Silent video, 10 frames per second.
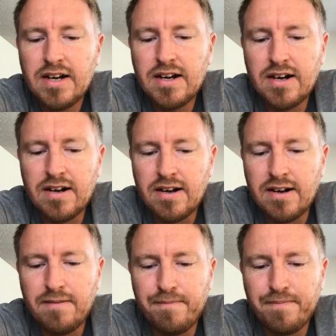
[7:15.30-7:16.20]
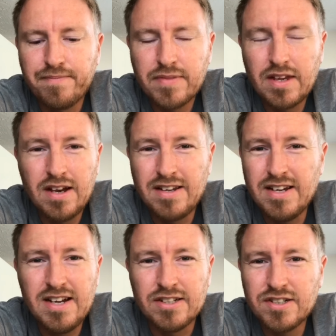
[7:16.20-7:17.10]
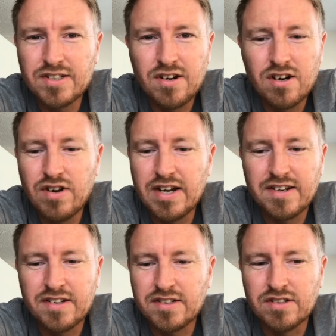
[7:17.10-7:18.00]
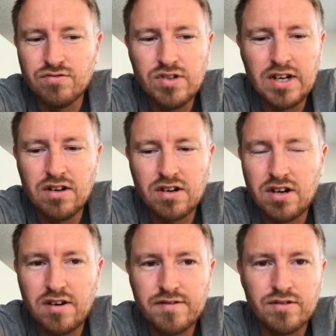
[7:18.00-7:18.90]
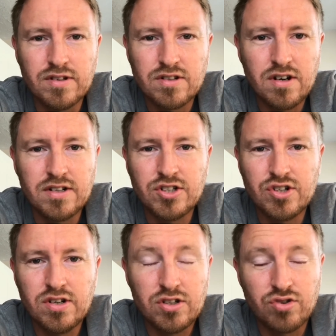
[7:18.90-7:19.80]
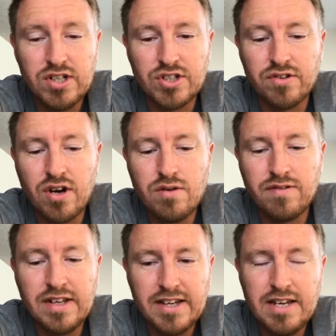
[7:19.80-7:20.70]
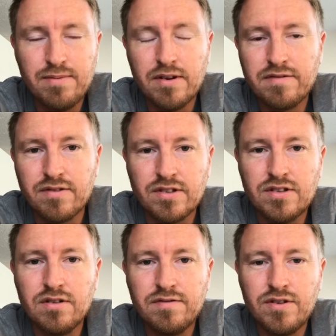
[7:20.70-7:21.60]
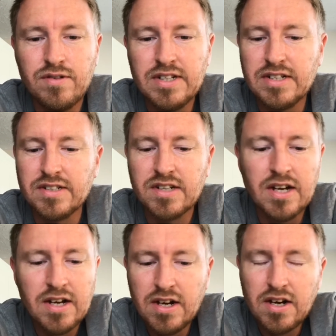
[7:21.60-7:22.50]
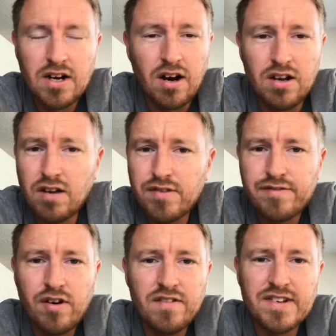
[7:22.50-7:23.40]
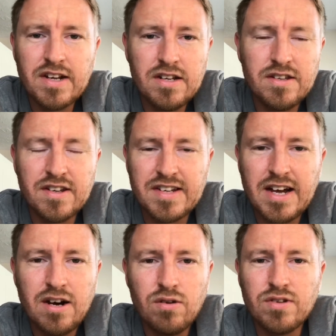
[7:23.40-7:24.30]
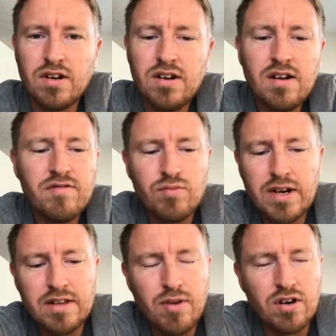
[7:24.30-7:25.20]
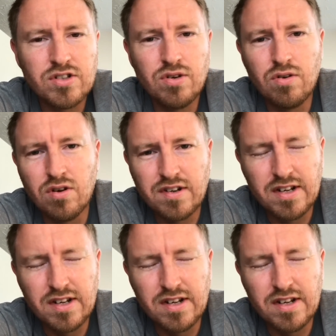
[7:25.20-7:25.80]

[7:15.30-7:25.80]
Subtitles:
And yeah, just an RS just to really look after and kind of treasure and hopefully keep it for a good few years. I love the 5-cylinder sound. I love the way the Mark II looks.